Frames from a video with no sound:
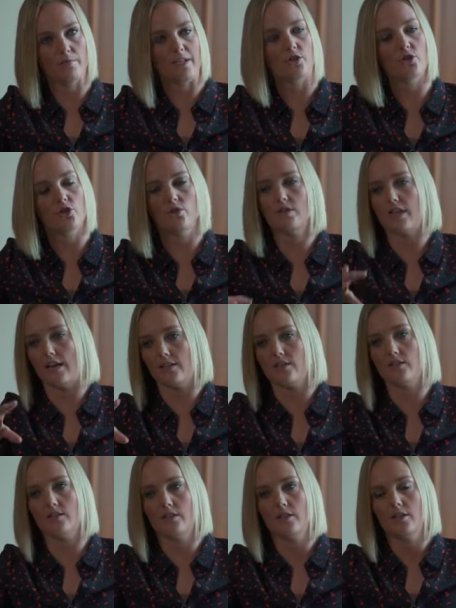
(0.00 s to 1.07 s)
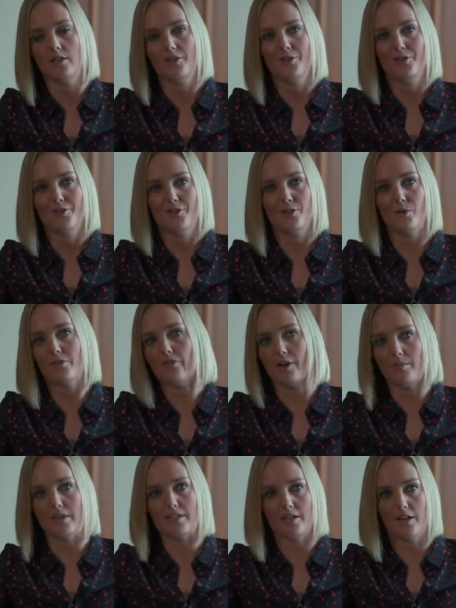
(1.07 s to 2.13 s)
missed two tests, so if I
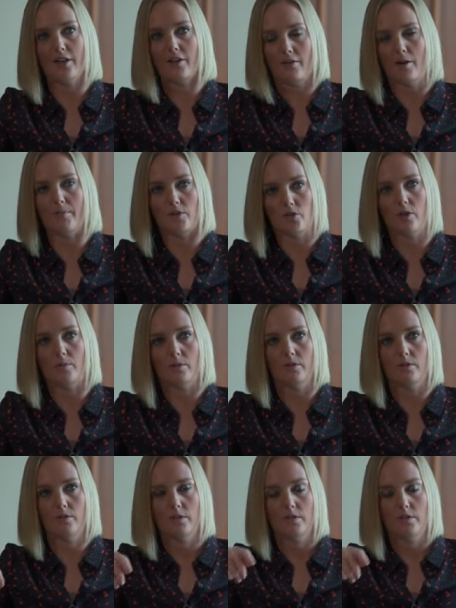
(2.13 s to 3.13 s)
miss another, I'm in trouble.